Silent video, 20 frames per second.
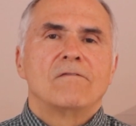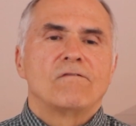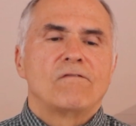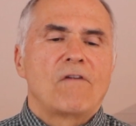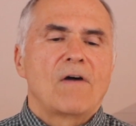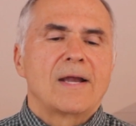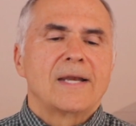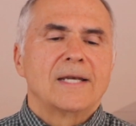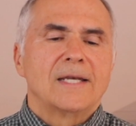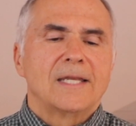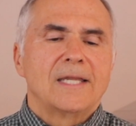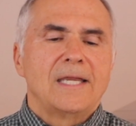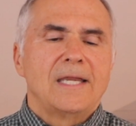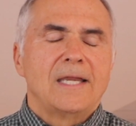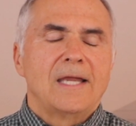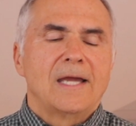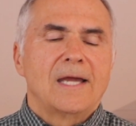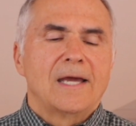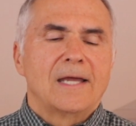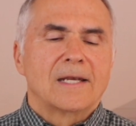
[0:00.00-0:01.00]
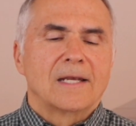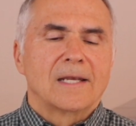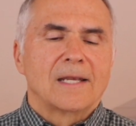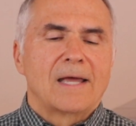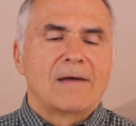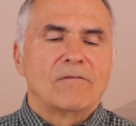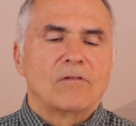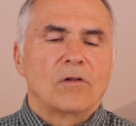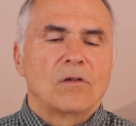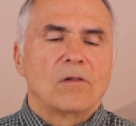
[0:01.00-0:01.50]
finally at a
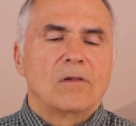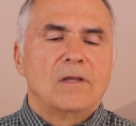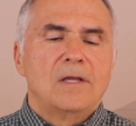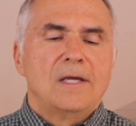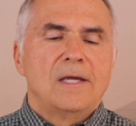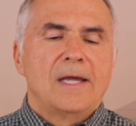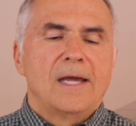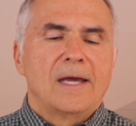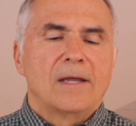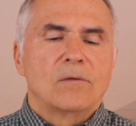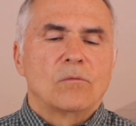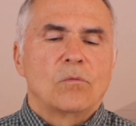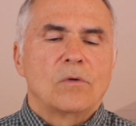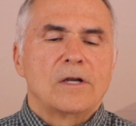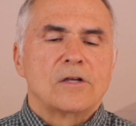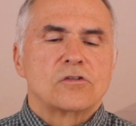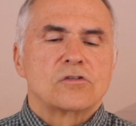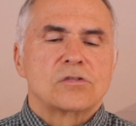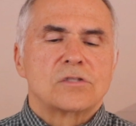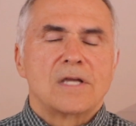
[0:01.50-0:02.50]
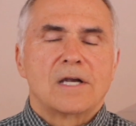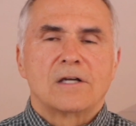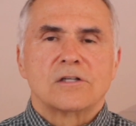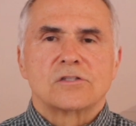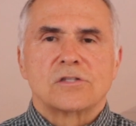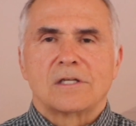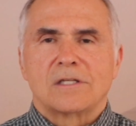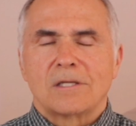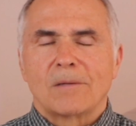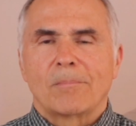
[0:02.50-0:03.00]
level at which
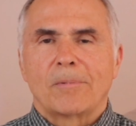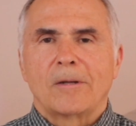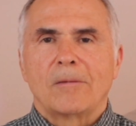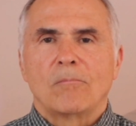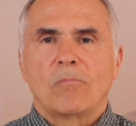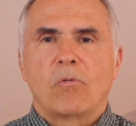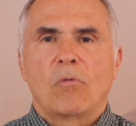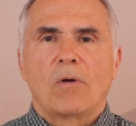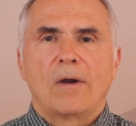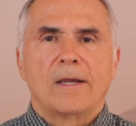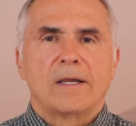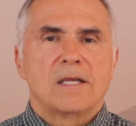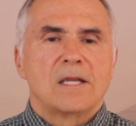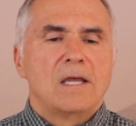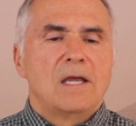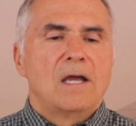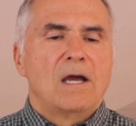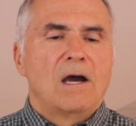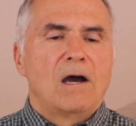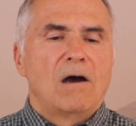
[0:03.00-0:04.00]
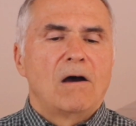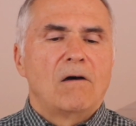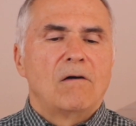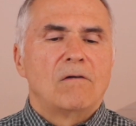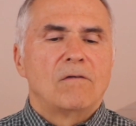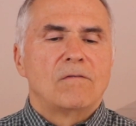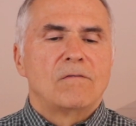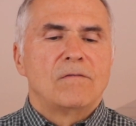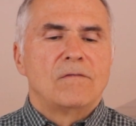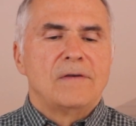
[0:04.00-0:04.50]
there's a tipping point
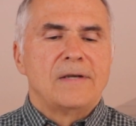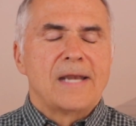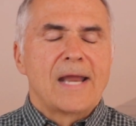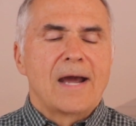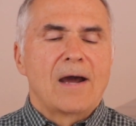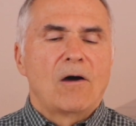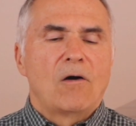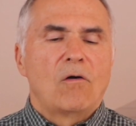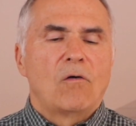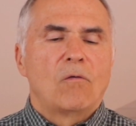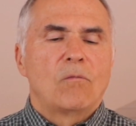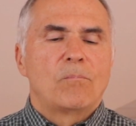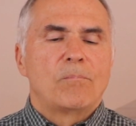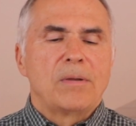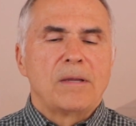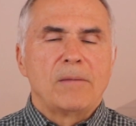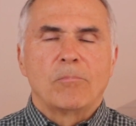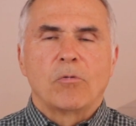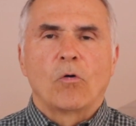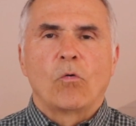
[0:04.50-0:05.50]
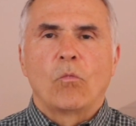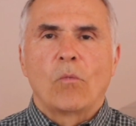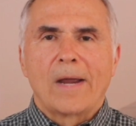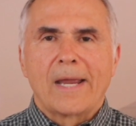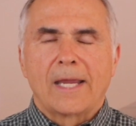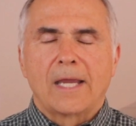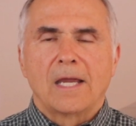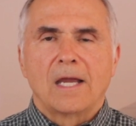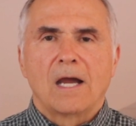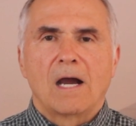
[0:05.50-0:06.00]
of now people
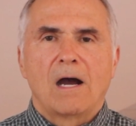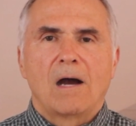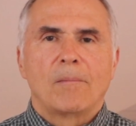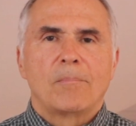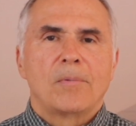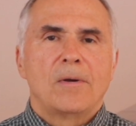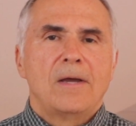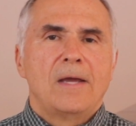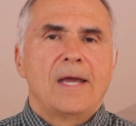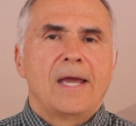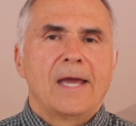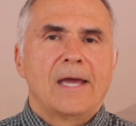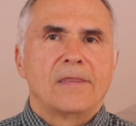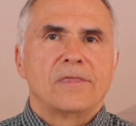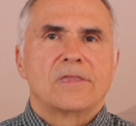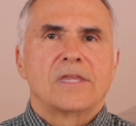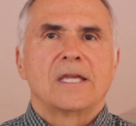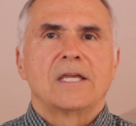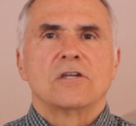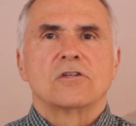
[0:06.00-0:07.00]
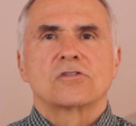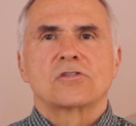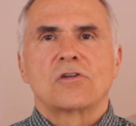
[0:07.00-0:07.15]
waking up and things